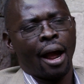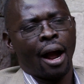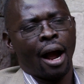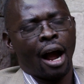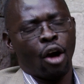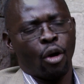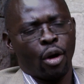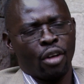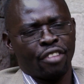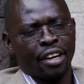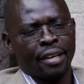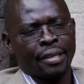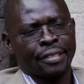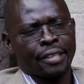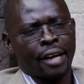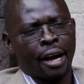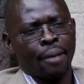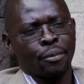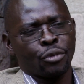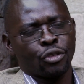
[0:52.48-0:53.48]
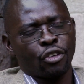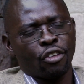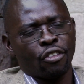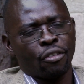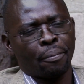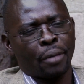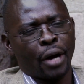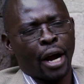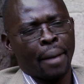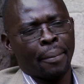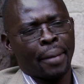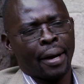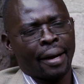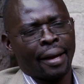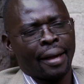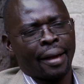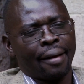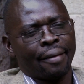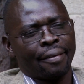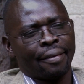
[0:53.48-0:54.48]
However, in terms of primary
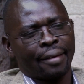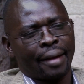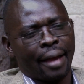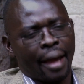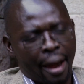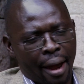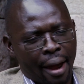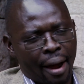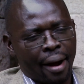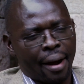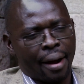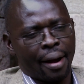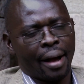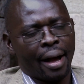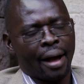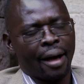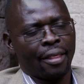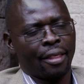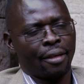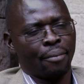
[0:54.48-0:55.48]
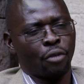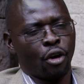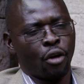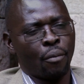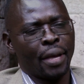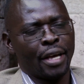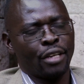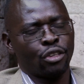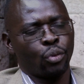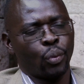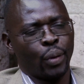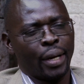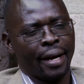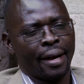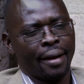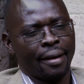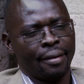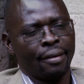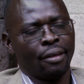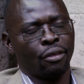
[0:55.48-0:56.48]
health care, at the moment, we are
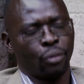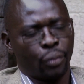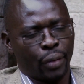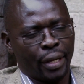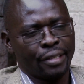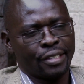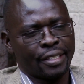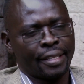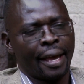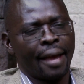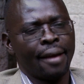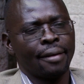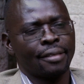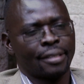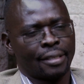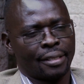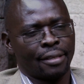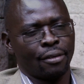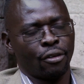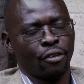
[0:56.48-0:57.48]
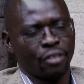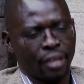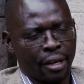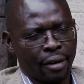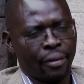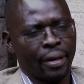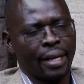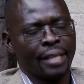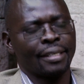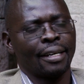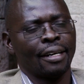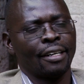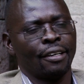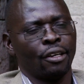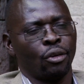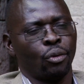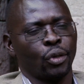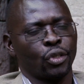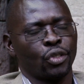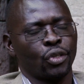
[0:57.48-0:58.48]
in three states of the Greater
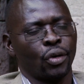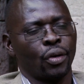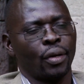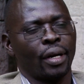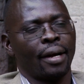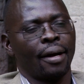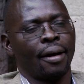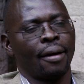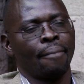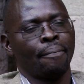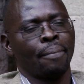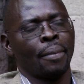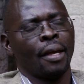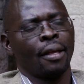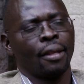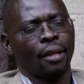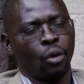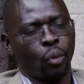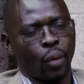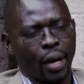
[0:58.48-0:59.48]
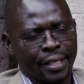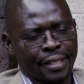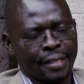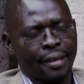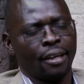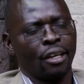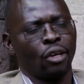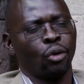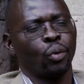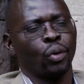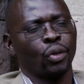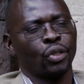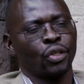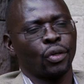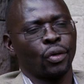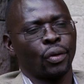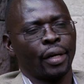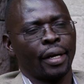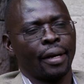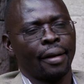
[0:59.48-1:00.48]
Equatoria, the Western
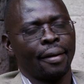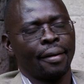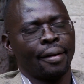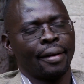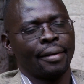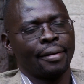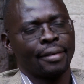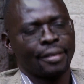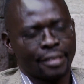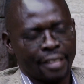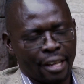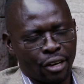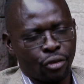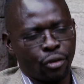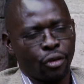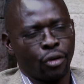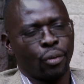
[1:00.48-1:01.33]
Equatoria, Central